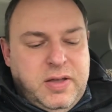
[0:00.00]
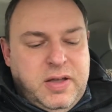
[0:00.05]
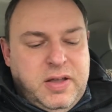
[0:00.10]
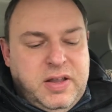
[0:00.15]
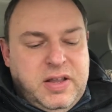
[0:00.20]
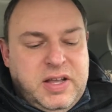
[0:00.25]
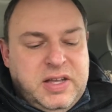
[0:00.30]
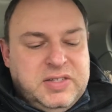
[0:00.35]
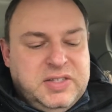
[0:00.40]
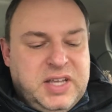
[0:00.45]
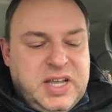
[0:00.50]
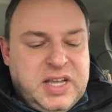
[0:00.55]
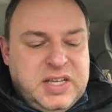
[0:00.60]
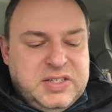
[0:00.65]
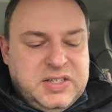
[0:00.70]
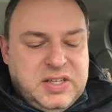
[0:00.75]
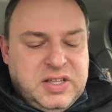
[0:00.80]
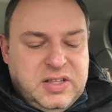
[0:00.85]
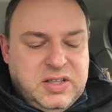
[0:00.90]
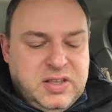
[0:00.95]
Dazzy
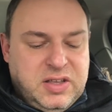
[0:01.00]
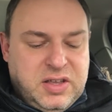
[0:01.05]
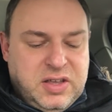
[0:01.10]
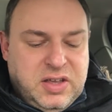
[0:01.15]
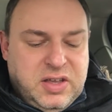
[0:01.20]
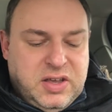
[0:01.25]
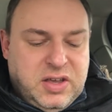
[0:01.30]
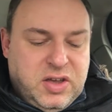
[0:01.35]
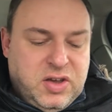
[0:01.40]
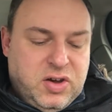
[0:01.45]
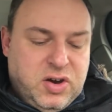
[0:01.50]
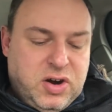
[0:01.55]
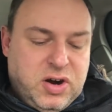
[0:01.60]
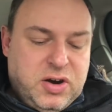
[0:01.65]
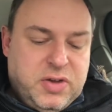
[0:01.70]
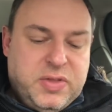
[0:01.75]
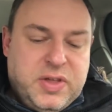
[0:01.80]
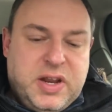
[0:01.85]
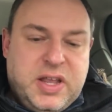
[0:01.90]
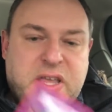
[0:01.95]
has a
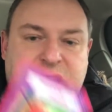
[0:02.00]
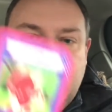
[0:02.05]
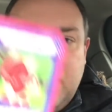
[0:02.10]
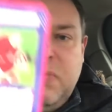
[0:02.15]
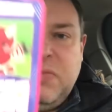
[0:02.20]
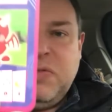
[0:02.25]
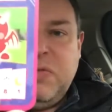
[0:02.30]
card that he comes